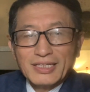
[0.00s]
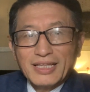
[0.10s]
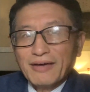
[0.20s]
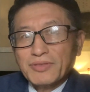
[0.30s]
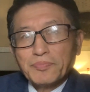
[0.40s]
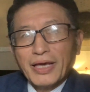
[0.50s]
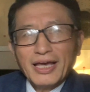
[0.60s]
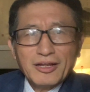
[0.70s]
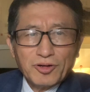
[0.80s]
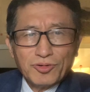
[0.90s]
they have the
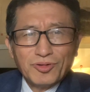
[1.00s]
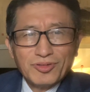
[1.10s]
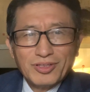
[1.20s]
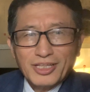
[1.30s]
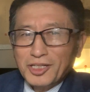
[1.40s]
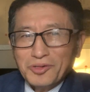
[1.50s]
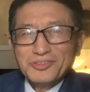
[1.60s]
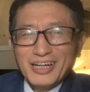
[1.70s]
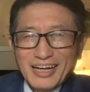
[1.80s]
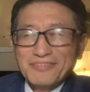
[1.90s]
panel. They don't
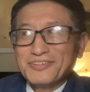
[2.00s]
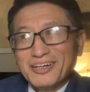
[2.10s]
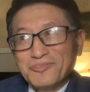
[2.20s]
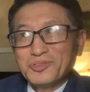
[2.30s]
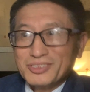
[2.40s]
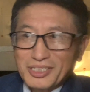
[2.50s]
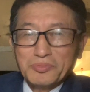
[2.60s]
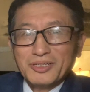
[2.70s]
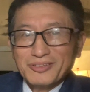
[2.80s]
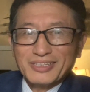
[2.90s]
have what
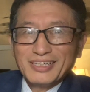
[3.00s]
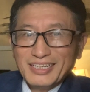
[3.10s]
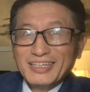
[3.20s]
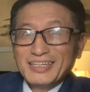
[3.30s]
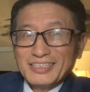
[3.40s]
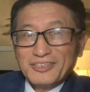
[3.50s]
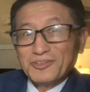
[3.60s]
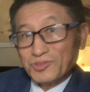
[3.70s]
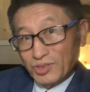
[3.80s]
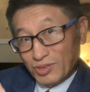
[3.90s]
typically,
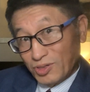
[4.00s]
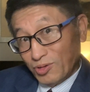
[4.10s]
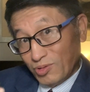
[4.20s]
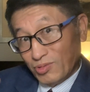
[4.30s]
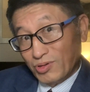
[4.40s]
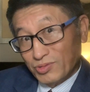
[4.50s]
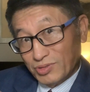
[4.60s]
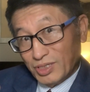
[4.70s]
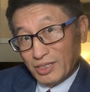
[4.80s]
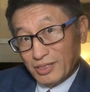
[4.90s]
you go,
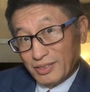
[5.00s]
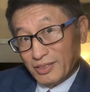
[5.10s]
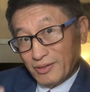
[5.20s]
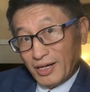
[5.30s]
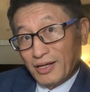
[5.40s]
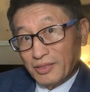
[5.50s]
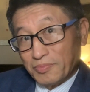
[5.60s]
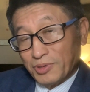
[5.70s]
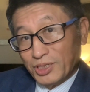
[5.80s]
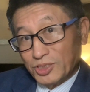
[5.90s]
on the
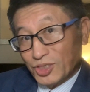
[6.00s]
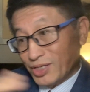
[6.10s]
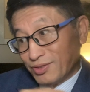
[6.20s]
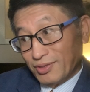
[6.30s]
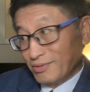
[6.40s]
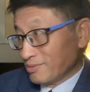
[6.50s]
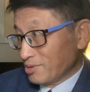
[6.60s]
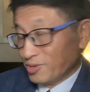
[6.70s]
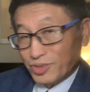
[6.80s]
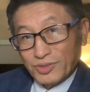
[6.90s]
bridge and you
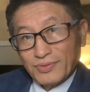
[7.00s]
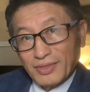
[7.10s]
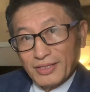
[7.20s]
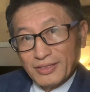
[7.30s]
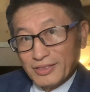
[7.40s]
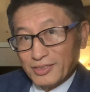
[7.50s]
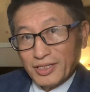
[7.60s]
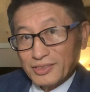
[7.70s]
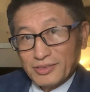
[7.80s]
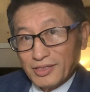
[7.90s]
look, the
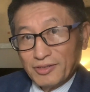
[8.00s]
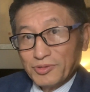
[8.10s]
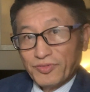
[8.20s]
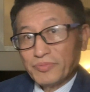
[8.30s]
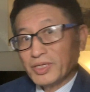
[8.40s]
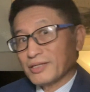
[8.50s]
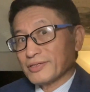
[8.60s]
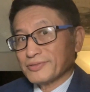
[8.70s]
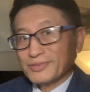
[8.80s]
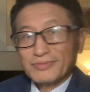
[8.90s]
things that look familiar.